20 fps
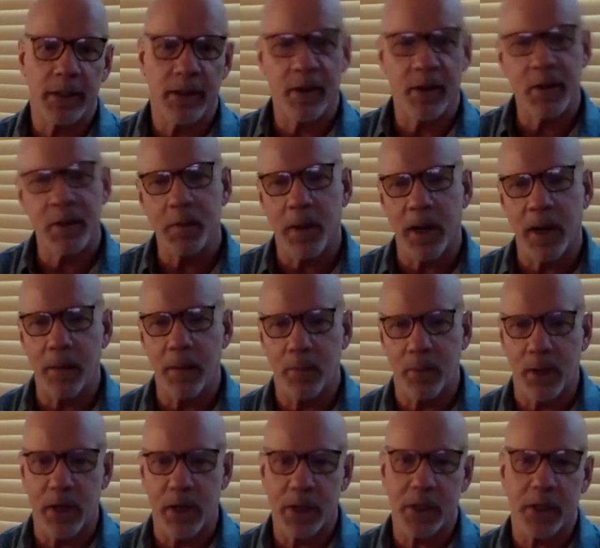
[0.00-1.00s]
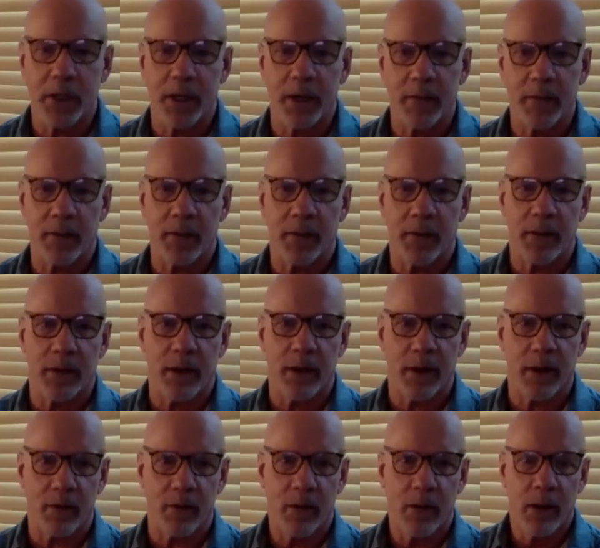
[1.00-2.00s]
it's my impression, everything that I've